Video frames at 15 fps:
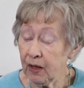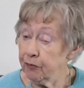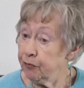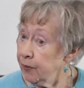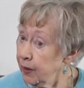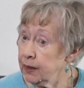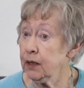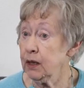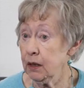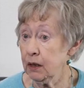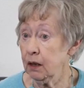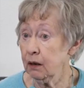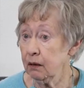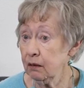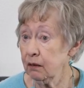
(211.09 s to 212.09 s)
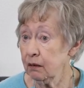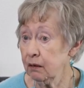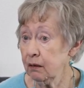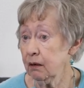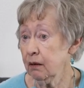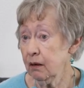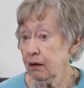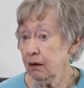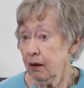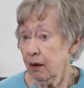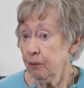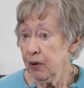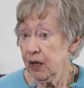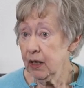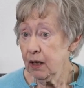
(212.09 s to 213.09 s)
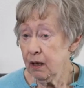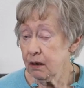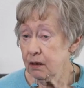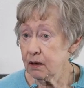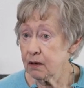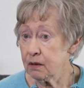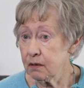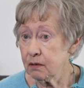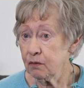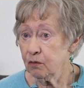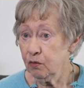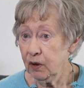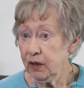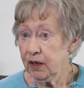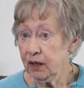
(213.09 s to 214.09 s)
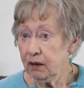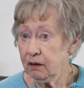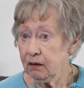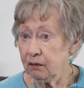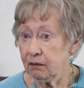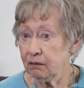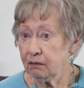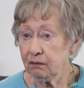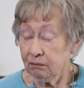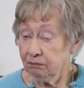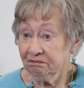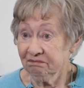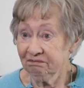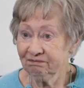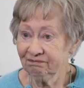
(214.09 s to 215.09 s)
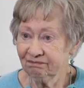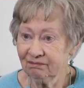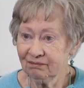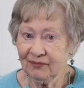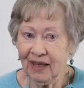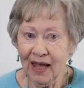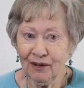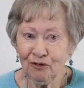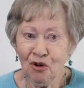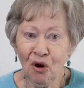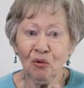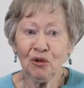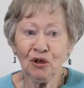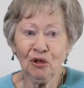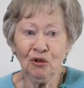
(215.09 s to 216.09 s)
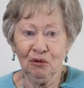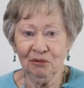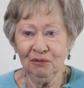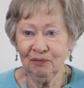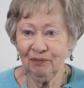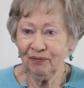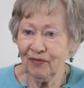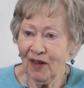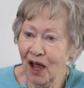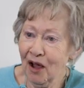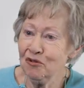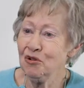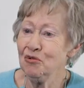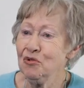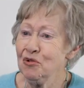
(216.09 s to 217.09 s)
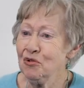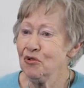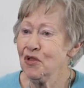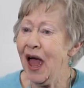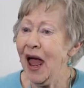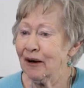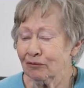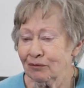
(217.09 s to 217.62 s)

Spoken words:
funded, because we had no clue how you do that.